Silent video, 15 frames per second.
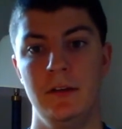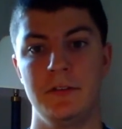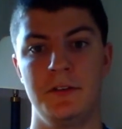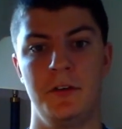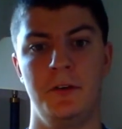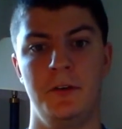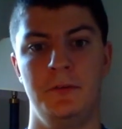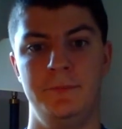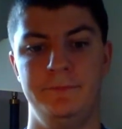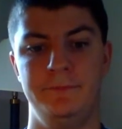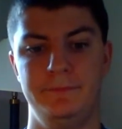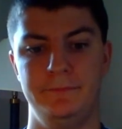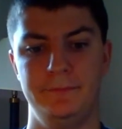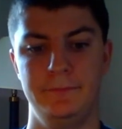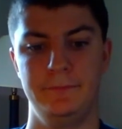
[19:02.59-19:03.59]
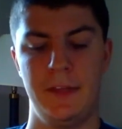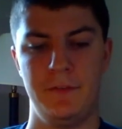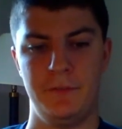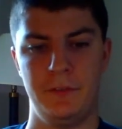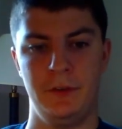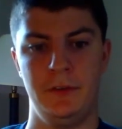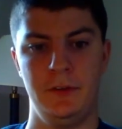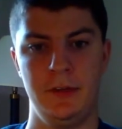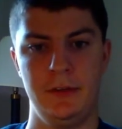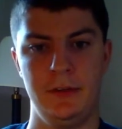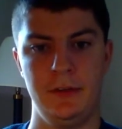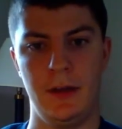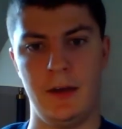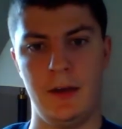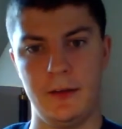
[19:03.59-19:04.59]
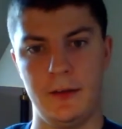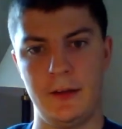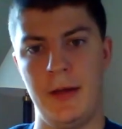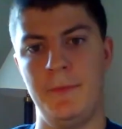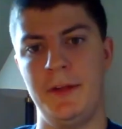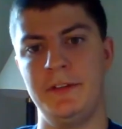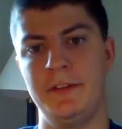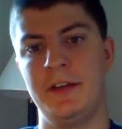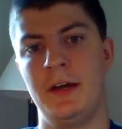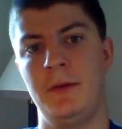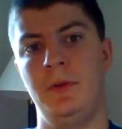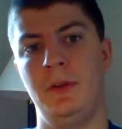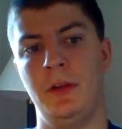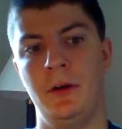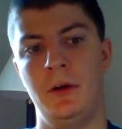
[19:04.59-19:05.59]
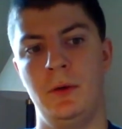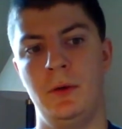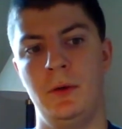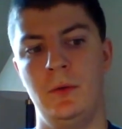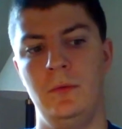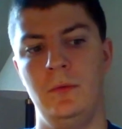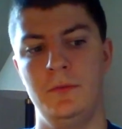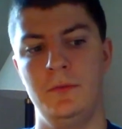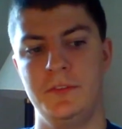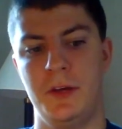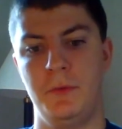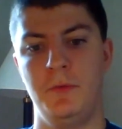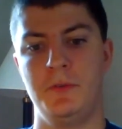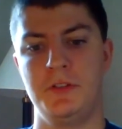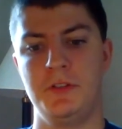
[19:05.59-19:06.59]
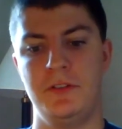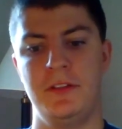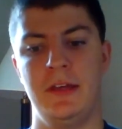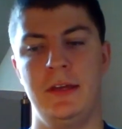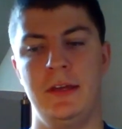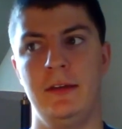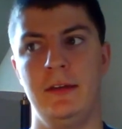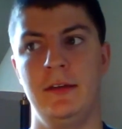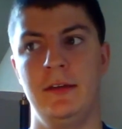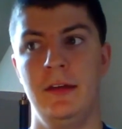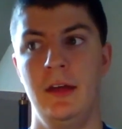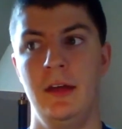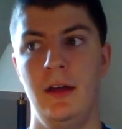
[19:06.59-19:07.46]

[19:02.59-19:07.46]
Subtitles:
So definitely comment down below. Tell me what you think.